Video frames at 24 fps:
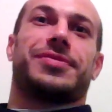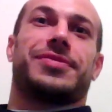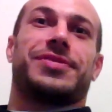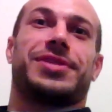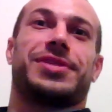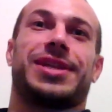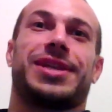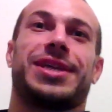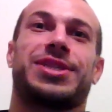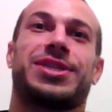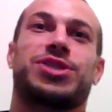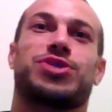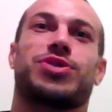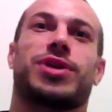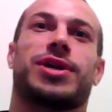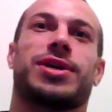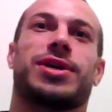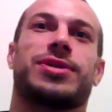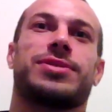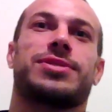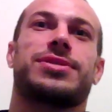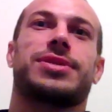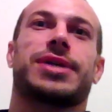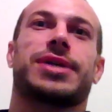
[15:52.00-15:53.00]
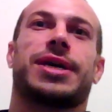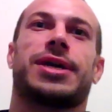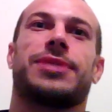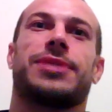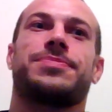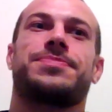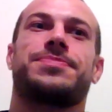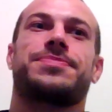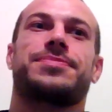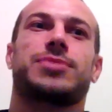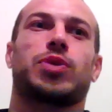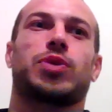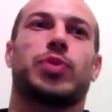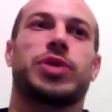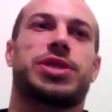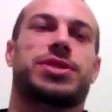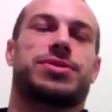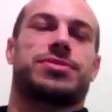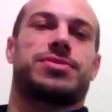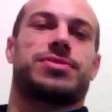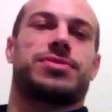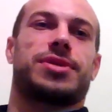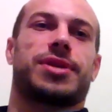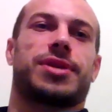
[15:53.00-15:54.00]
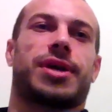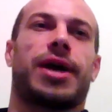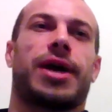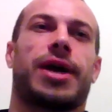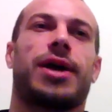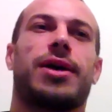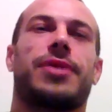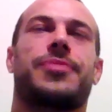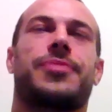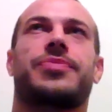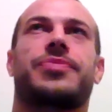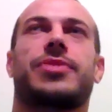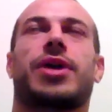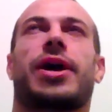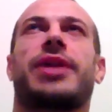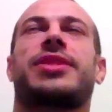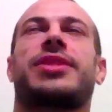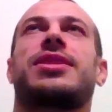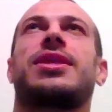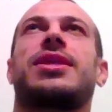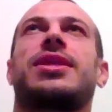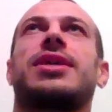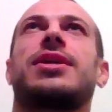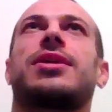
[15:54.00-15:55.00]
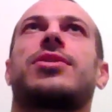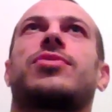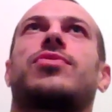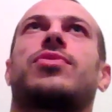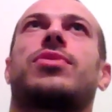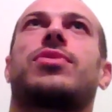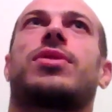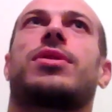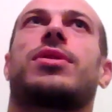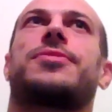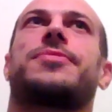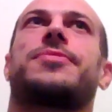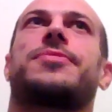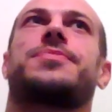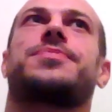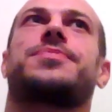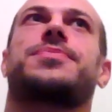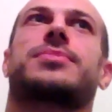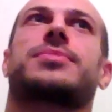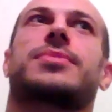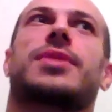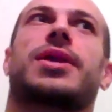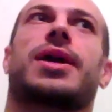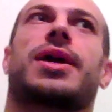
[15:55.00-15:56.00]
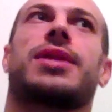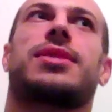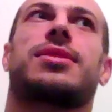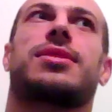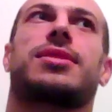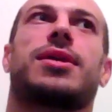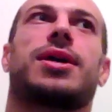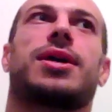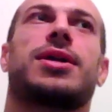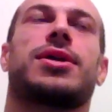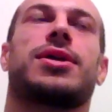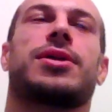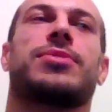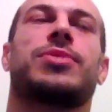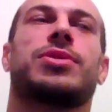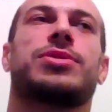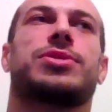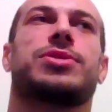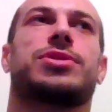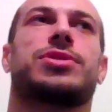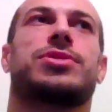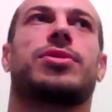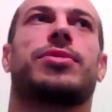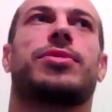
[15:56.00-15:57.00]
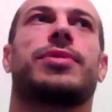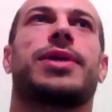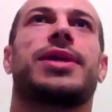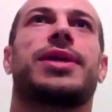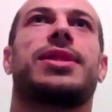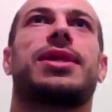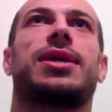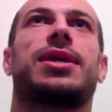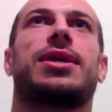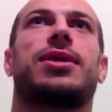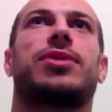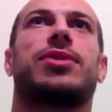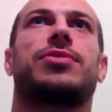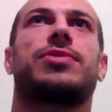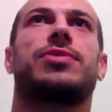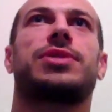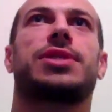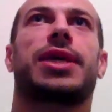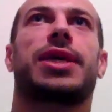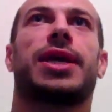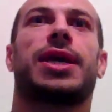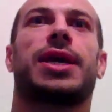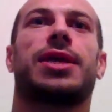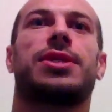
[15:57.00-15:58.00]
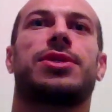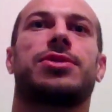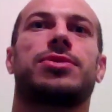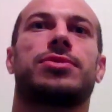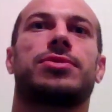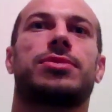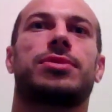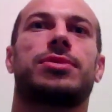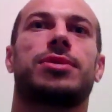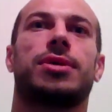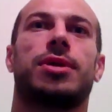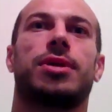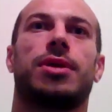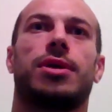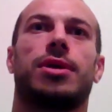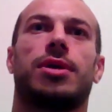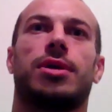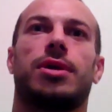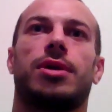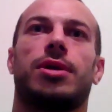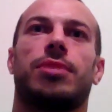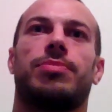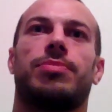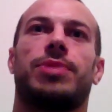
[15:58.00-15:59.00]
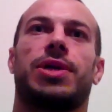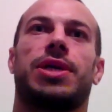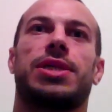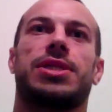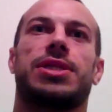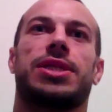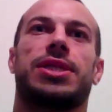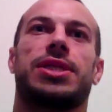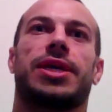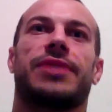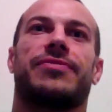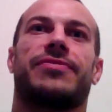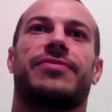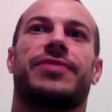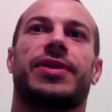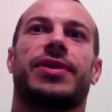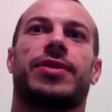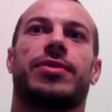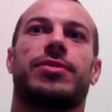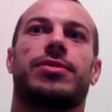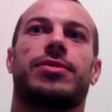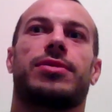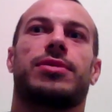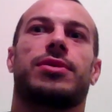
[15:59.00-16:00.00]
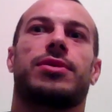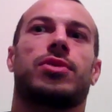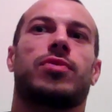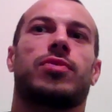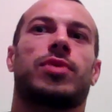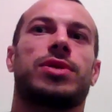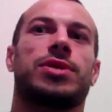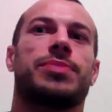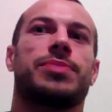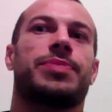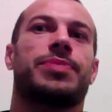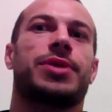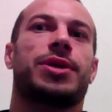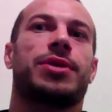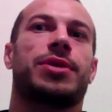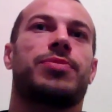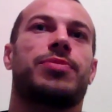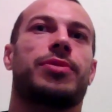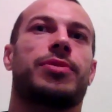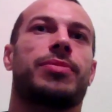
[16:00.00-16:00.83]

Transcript: next trials, which I think I'm not sure, but I think it was cancelled because they felt that it wasn't being